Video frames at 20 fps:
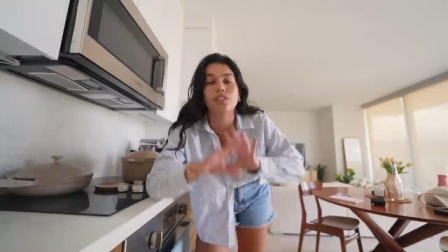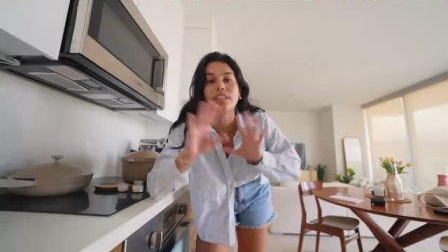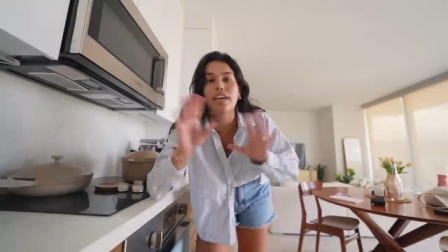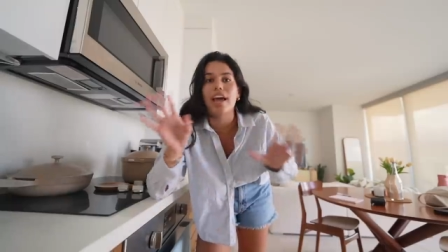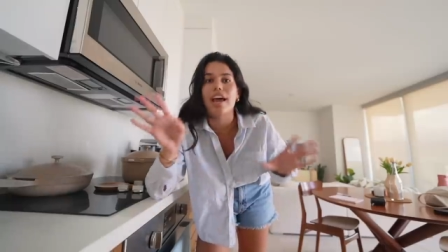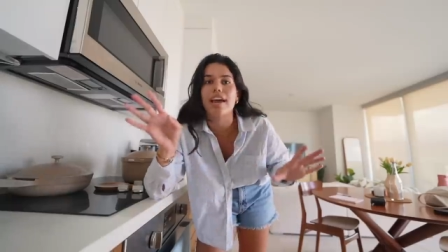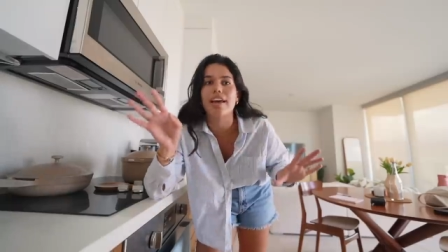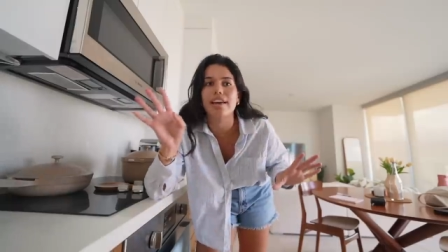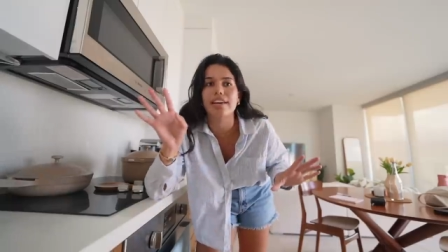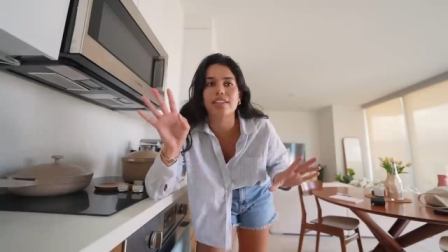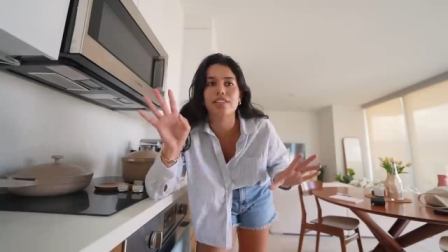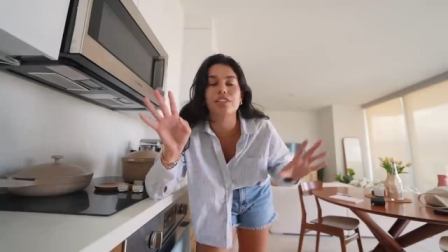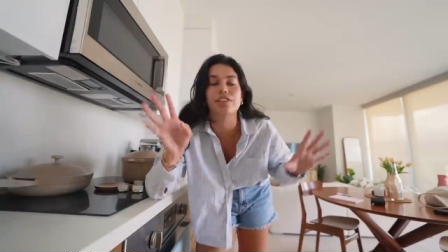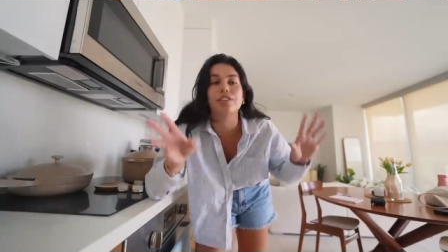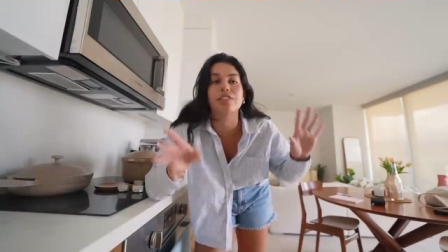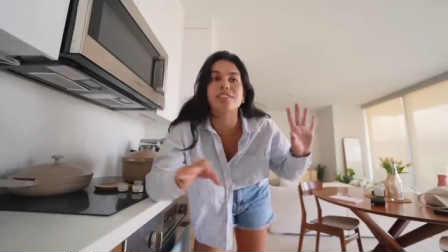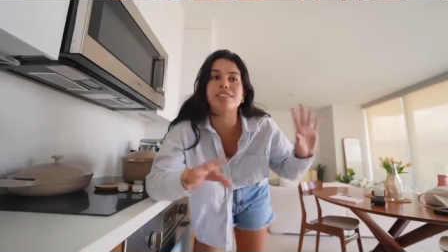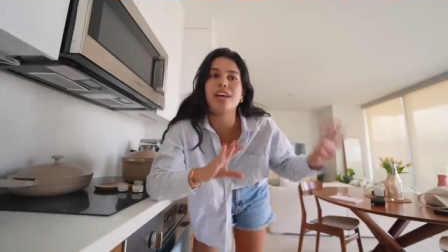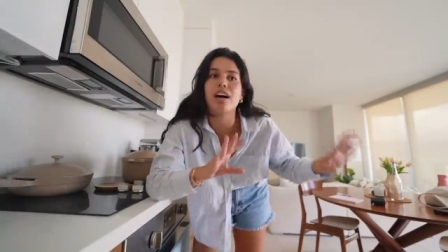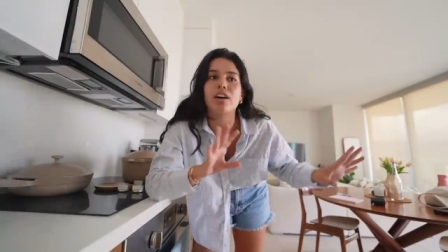day to
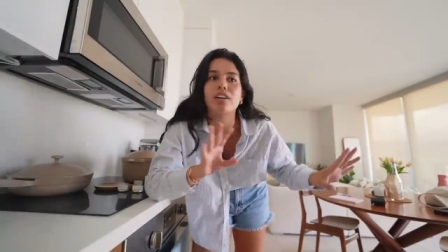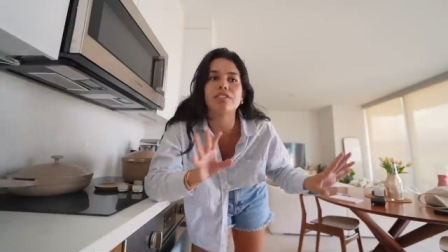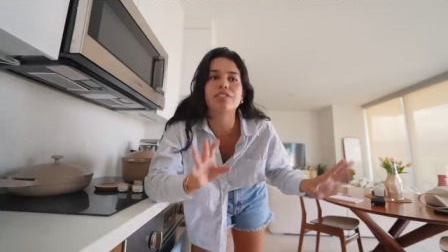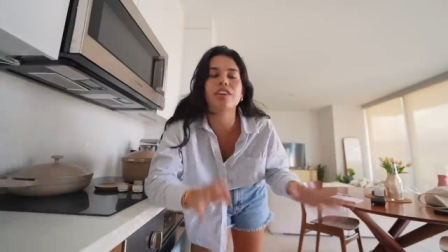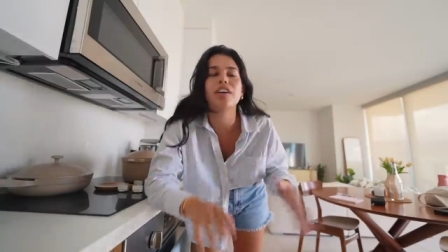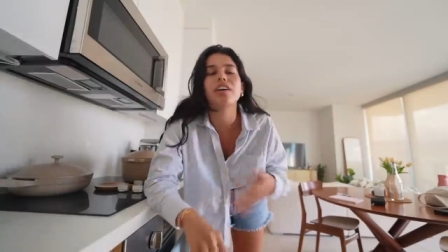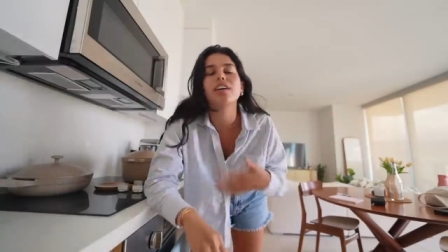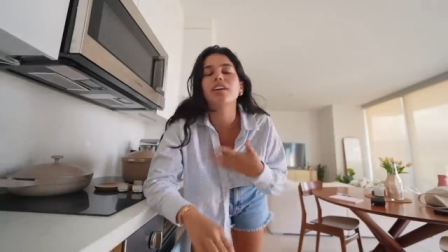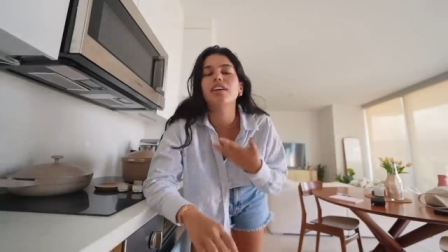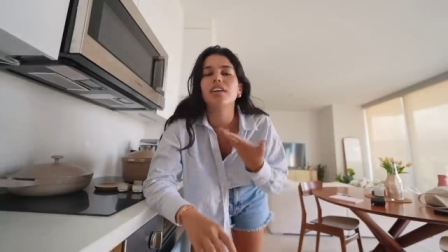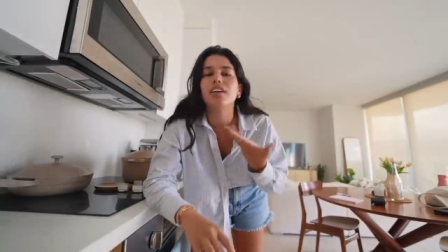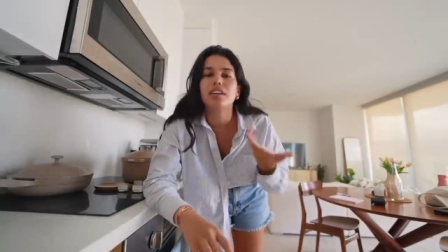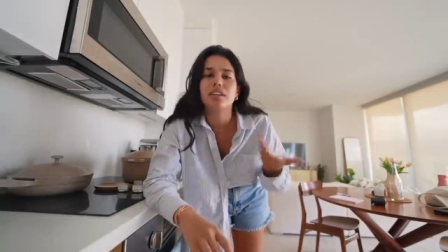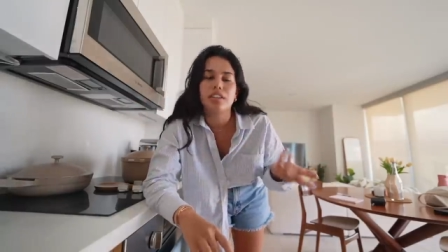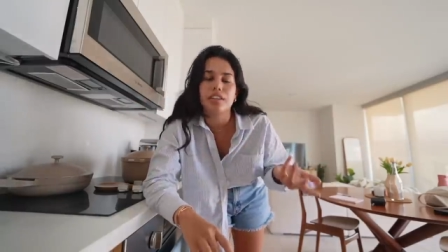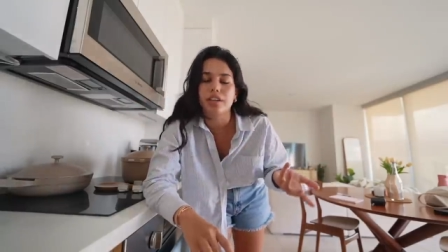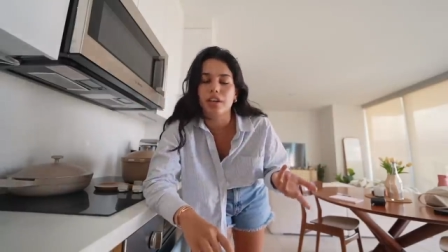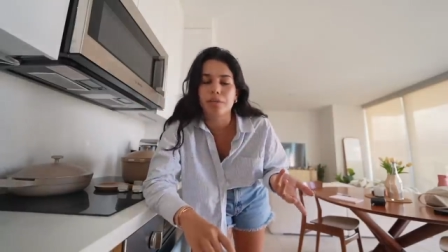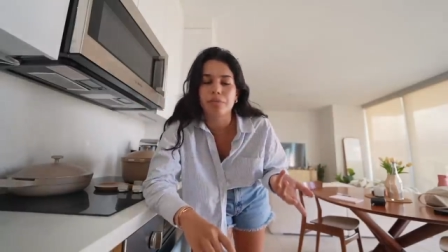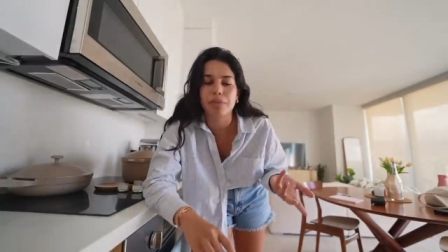yourself you know,